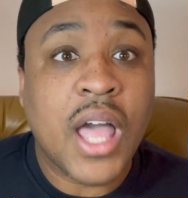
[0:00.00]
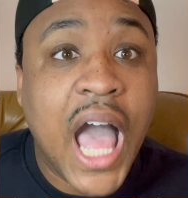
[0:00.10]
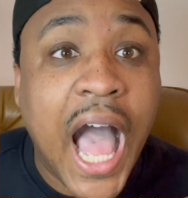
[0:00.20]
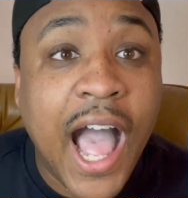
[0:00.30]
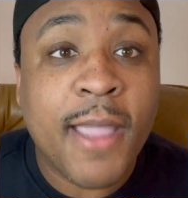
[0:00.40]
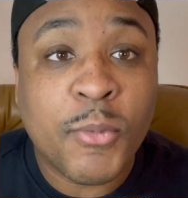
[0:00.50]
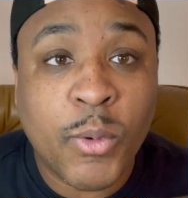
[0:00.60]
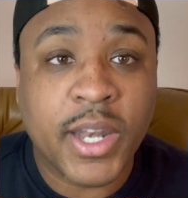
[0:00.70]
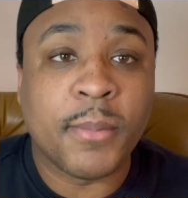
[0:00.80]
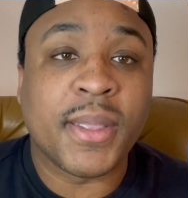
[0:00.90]
I'm
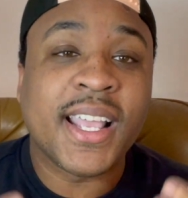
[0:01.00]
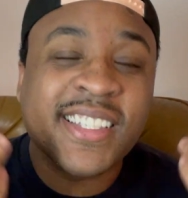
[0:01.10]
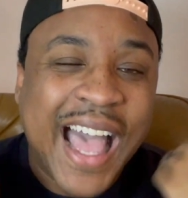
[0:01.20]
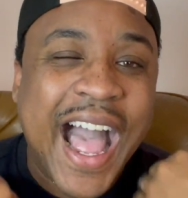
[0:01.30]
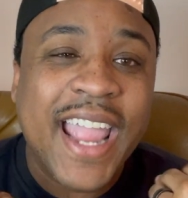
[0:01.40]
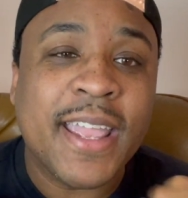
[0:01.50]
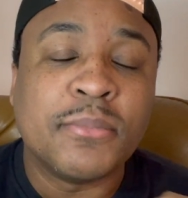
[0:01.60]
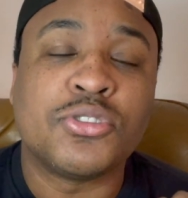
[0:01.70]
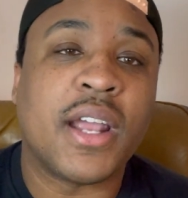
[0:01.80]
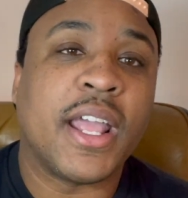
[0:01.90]
winning, because I
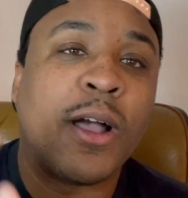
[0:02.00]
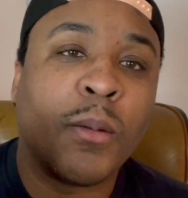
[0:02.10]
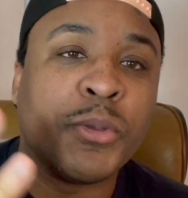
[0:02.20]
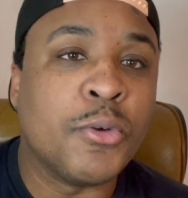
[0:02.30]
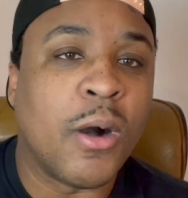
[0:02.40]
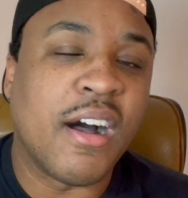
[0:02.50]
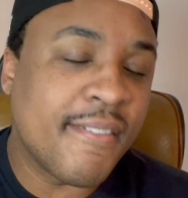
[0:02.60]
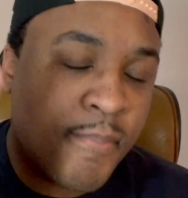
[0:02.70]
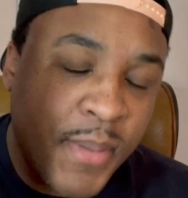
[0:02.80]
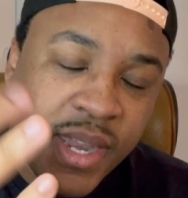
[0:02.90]
am trying to help you all.
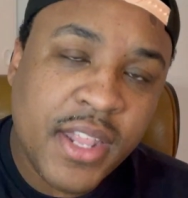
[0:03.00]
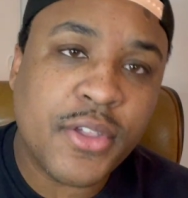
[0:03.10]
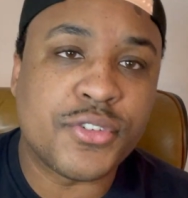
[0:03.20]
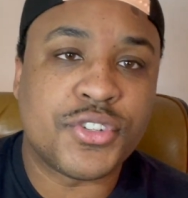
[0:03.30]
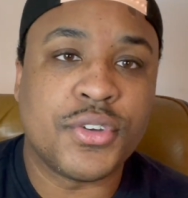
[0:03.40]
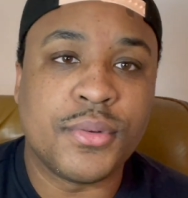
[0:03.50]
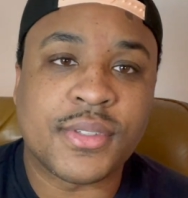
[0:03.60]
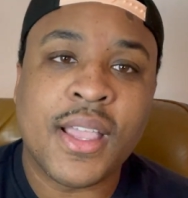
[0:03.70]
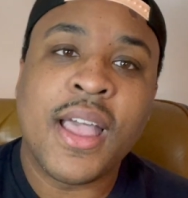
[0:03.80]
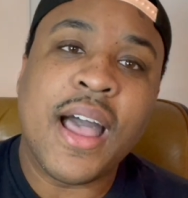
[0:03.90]
I've been in your
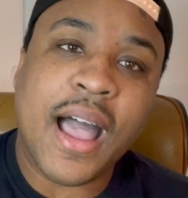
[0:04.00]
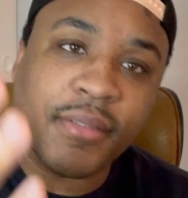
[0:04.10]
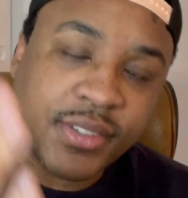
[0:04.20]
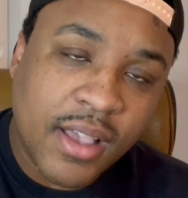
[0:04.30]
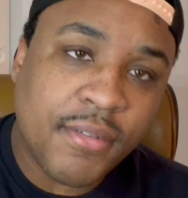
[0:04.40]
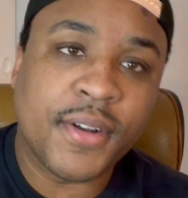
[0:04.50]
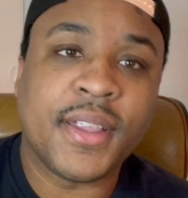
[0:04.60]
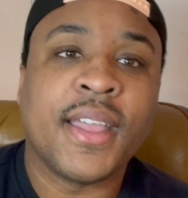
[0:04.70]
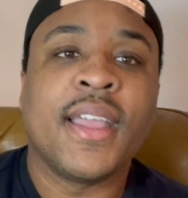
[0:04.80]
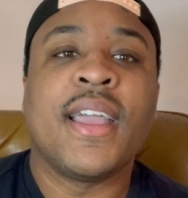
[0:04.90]
shoes. I've
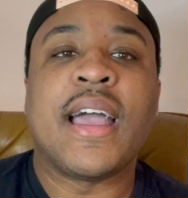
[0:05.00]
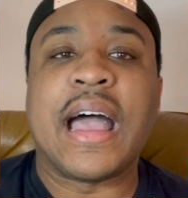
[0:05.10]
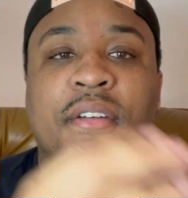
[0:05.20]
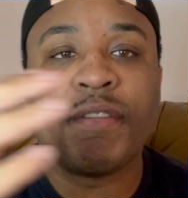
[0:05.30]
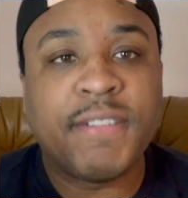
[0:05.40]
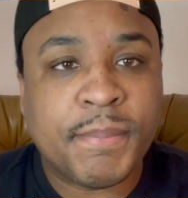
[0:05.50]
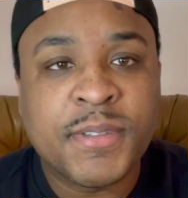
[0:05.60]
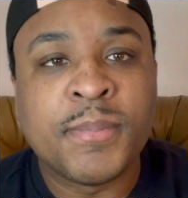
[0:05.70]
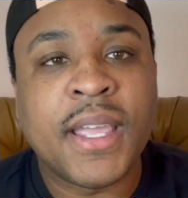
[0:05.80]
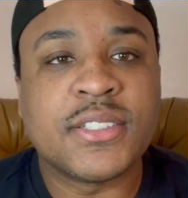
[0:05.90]
suffered. I've flipped
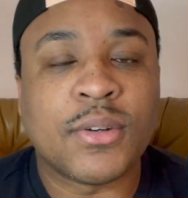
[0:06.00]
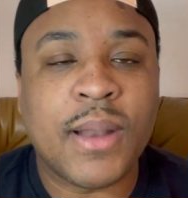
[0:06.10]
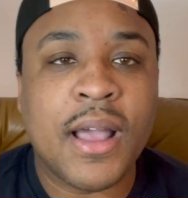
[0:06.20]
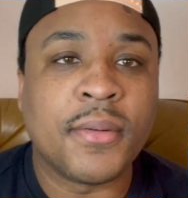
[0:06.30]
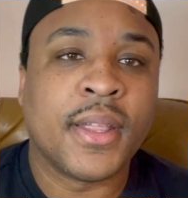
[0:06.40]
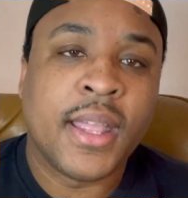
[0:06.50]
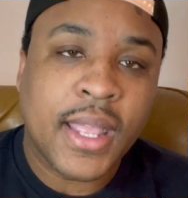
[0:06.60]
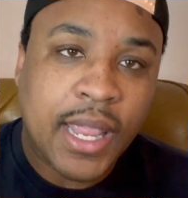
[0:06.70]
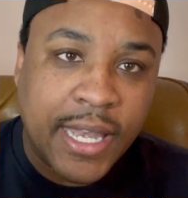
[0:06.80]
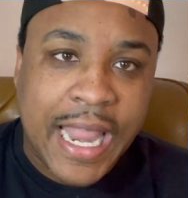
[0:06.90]
some things around,
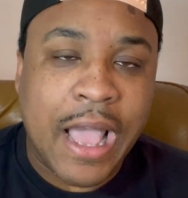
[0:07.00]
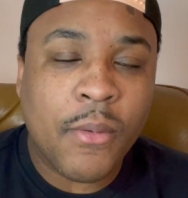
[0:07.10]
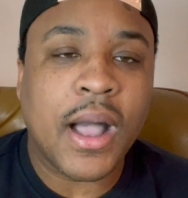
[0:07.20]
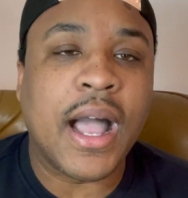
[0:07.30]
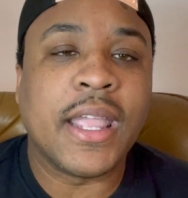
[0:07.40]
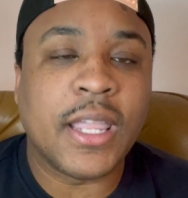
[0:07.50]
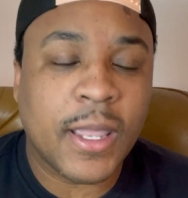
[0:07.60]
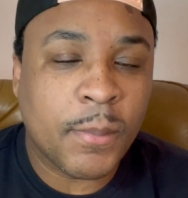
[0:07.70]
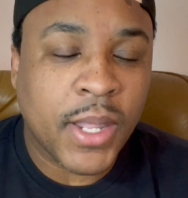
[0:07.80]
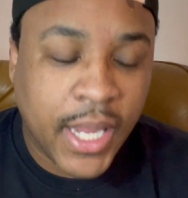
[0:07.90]
and now I
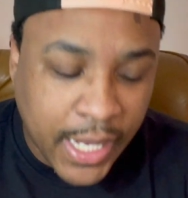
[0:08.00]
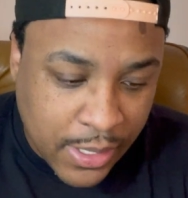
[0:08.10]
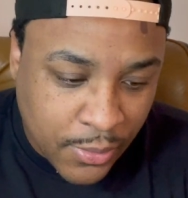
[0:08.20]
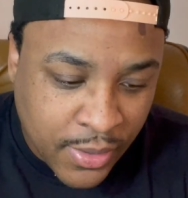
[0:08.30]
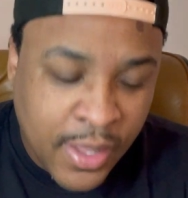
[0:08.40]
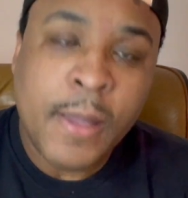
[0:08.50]
am here.